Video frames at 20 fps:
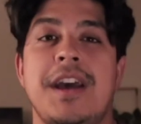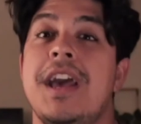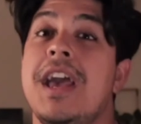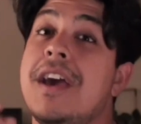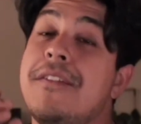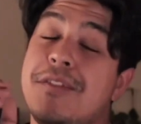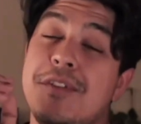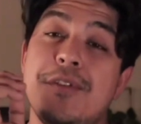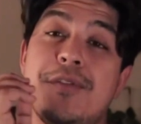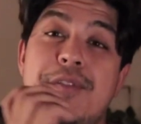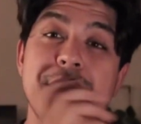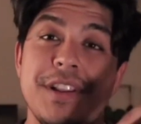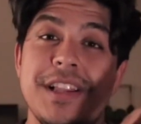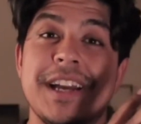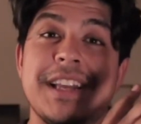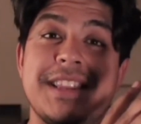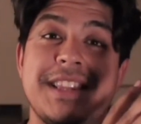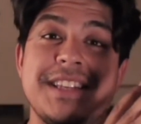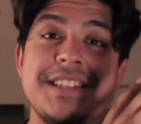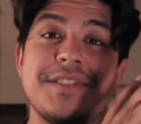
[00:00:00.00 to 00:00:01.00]
if you feel
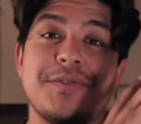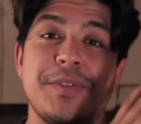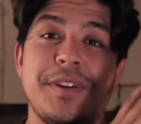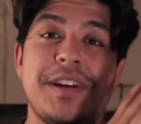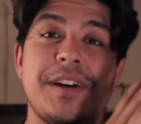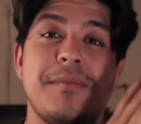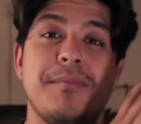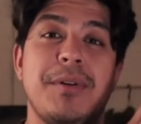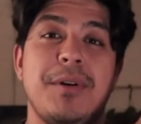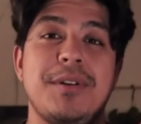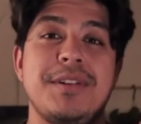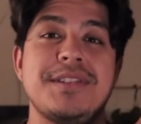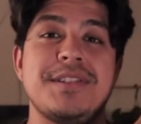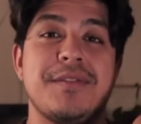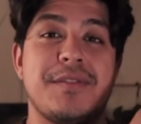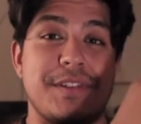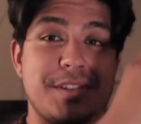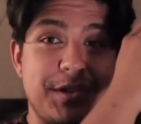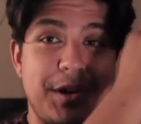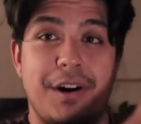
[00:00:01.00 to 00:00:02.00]
like these three components of
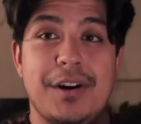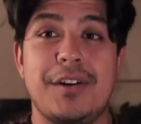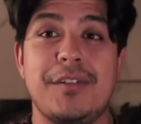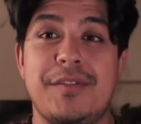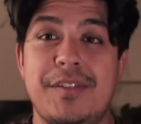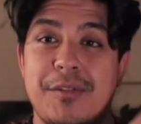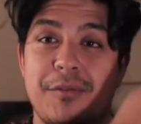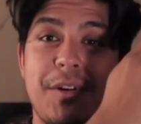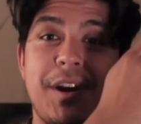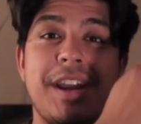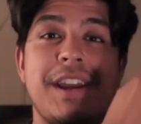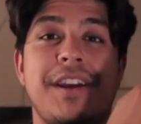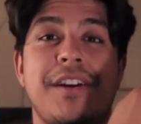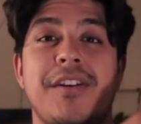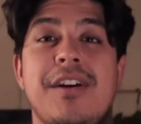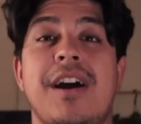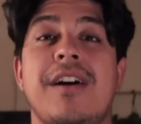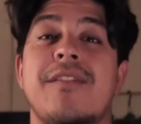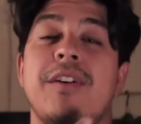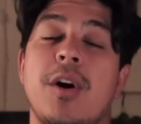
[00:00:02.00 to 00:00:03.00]
photography right
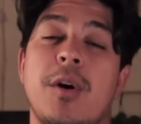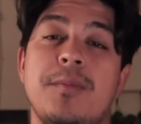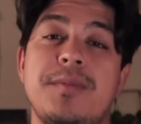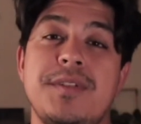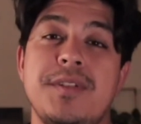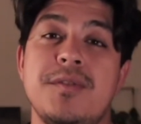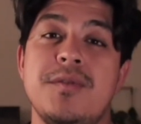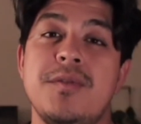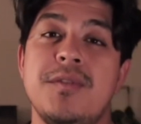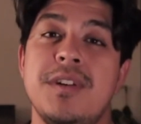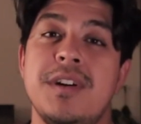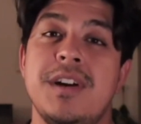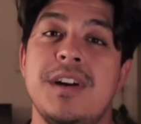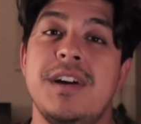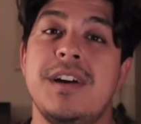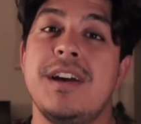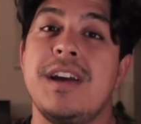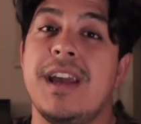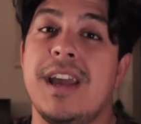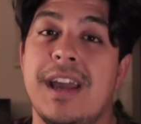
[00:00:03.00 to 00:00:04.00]
here have helped you,
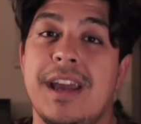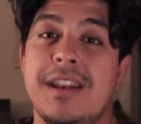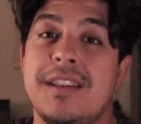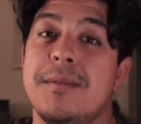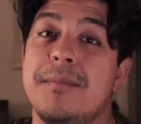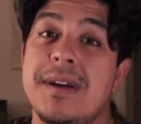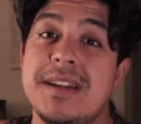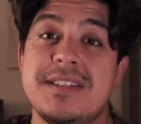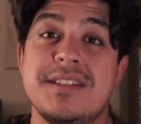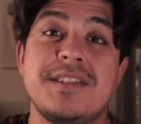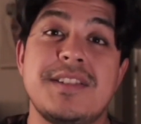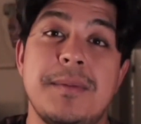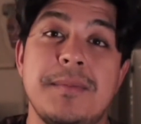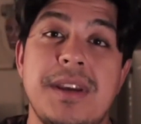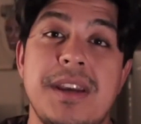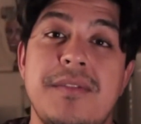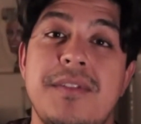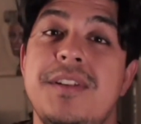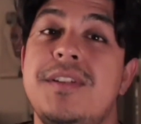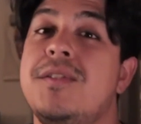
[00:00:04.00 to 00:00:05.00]
and the message I'm
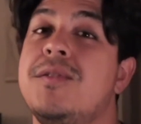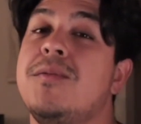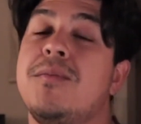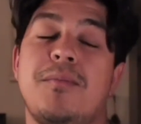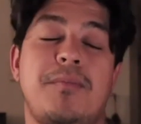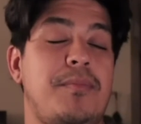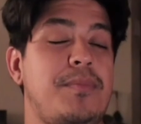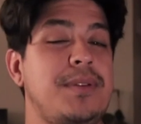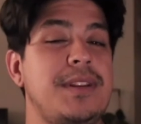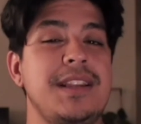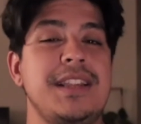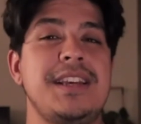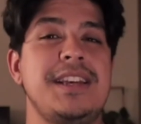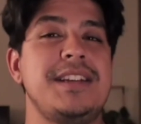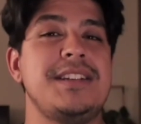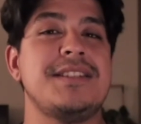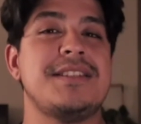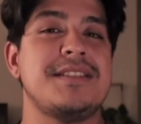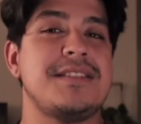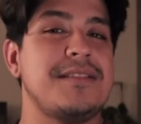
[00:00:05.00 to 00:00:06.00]
giving you,
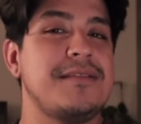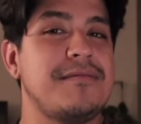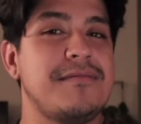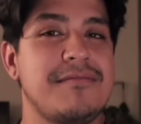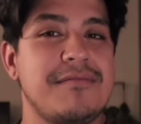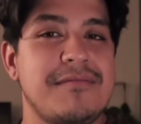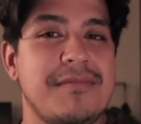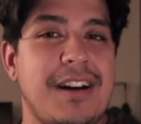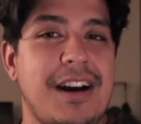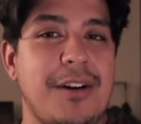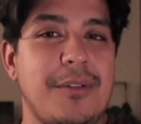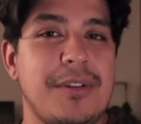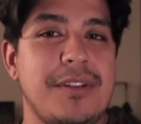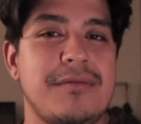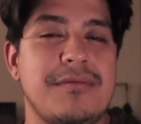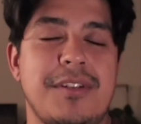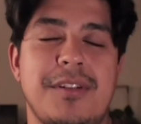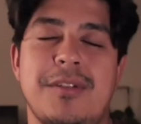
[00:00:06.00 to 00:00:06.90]
please, I would